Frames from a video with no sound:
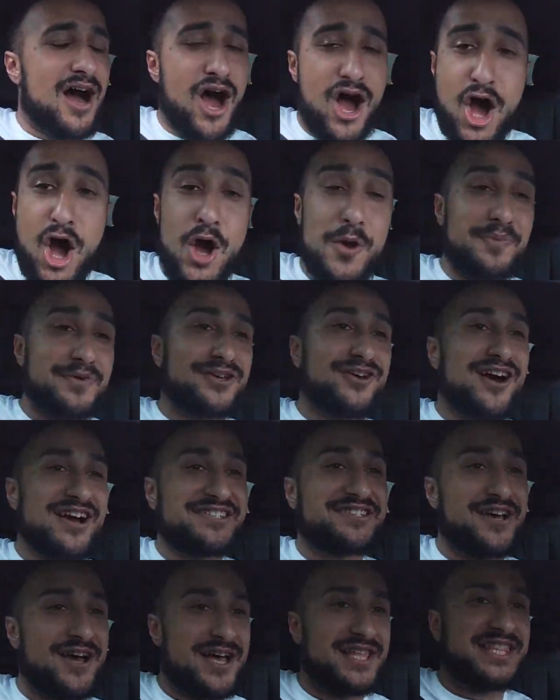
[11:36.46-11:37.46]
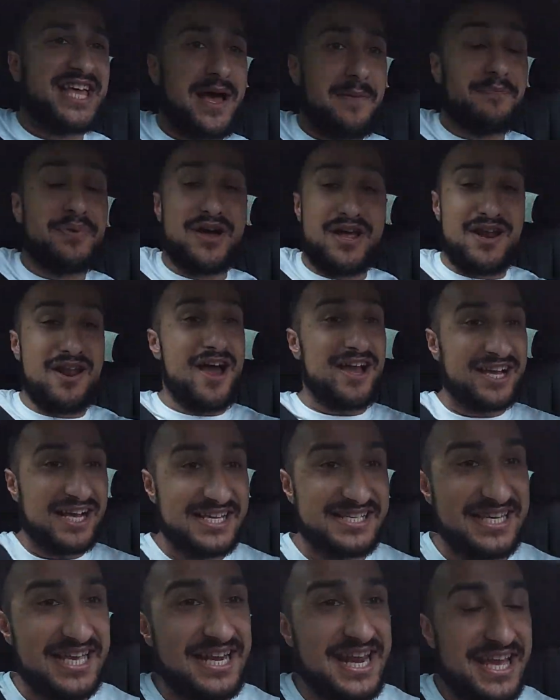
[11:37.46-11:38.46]
I hope you guys heard that. But like
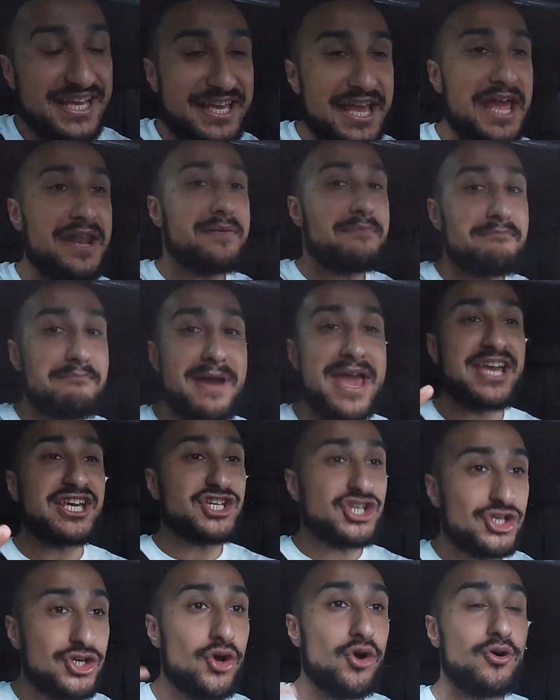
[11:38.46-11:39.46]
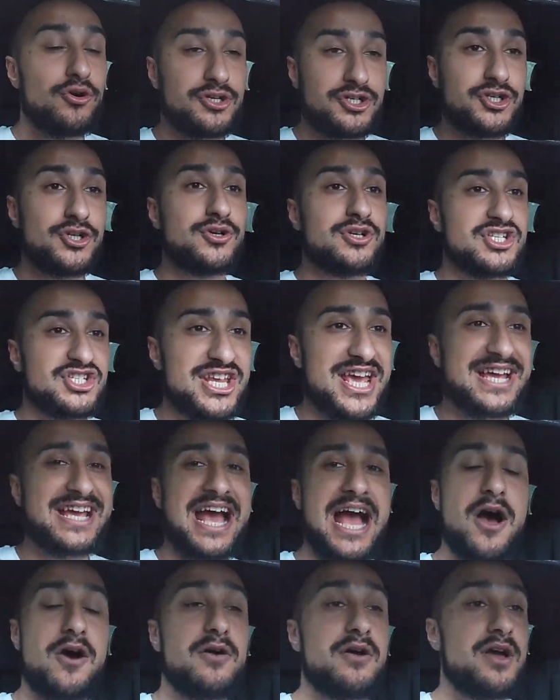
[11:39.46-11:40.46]
I said, again, make sure to check
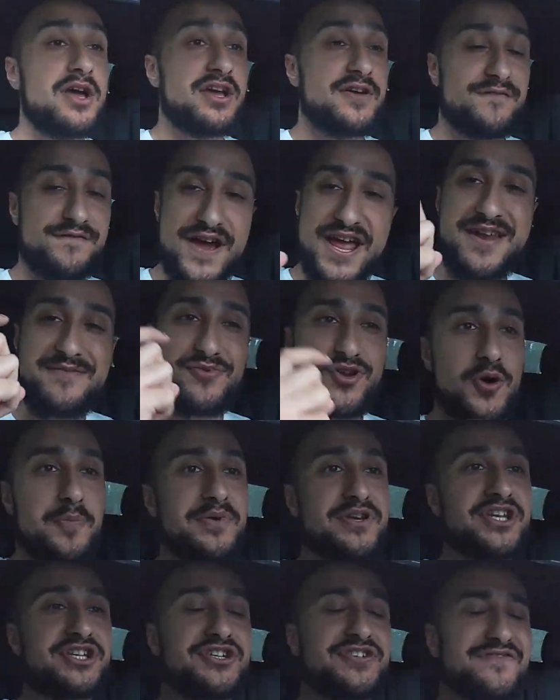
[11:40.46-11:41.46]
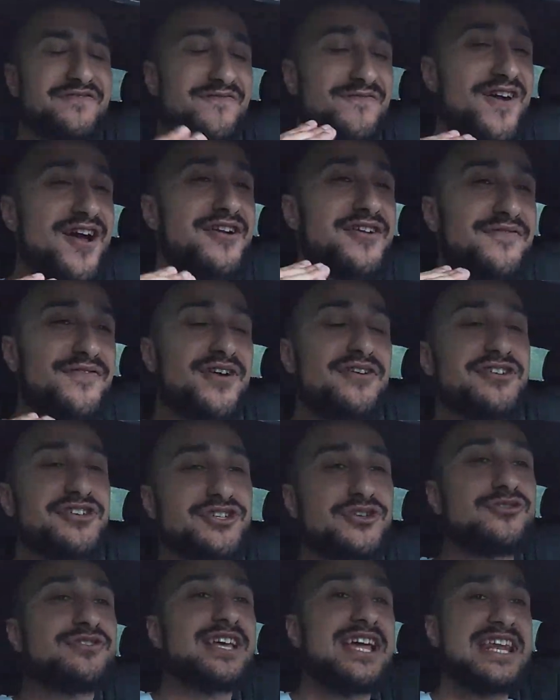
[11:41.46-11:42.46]
out Venom competitions very, very
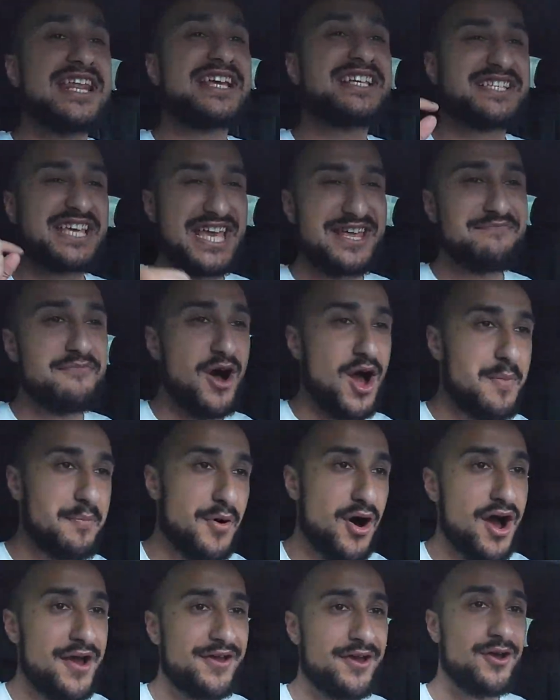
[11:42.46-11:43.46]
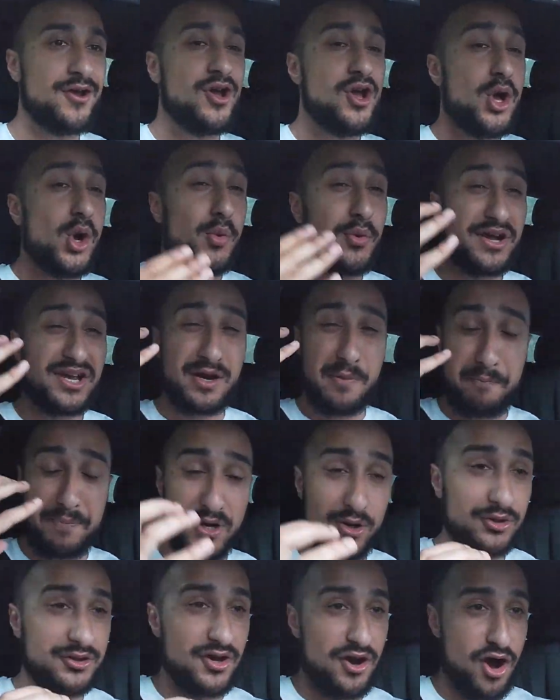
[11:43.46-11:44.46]
soon. Their link's in my bio. We're going to
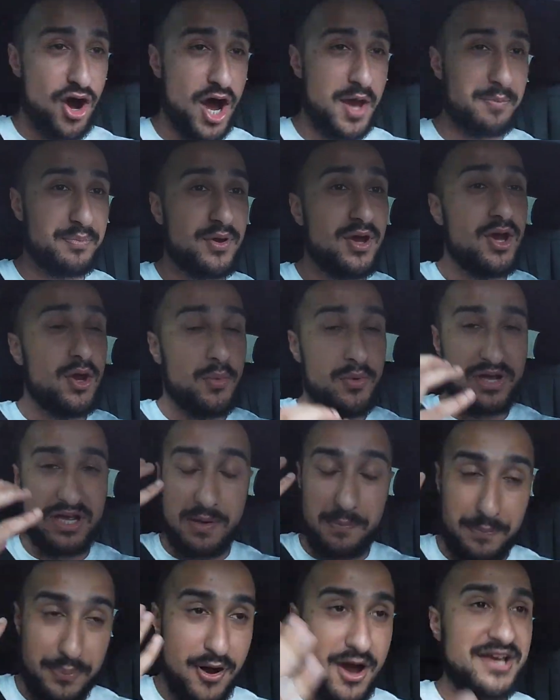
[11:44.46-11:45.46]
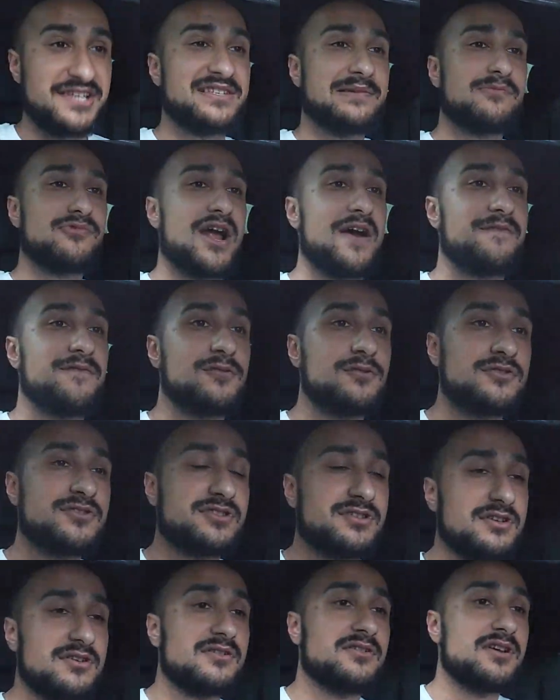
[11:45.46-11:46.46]
build the hype. We're going to buy some
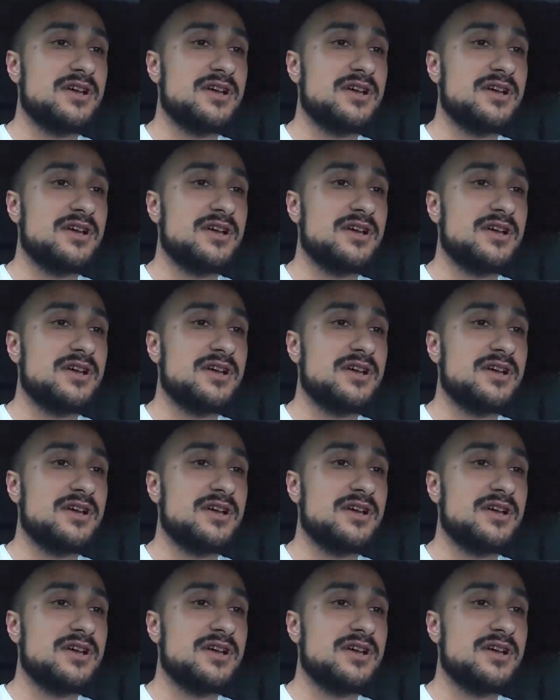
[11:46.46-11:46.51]
raffles.